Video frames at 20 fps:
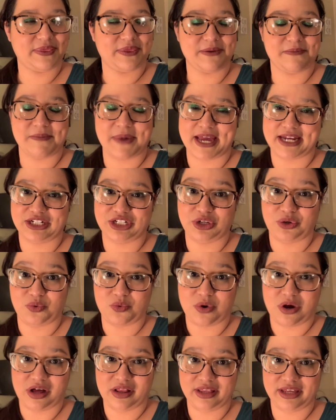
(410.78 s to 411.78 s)
the matching
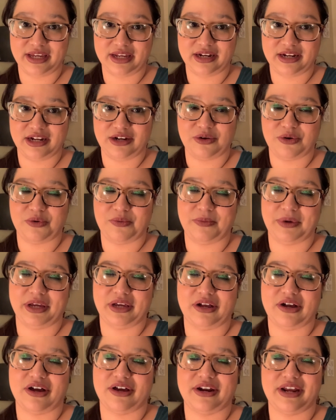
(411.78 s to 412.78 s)
wallet. And oh my
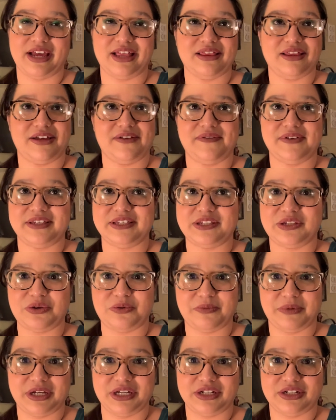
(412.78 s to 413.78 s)
god, I love it so
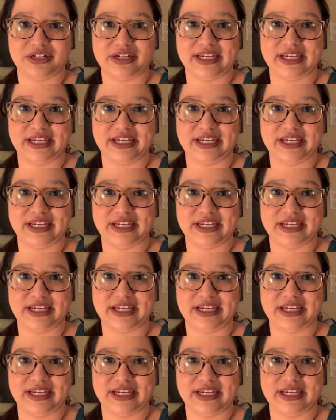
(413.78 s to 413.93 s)
much.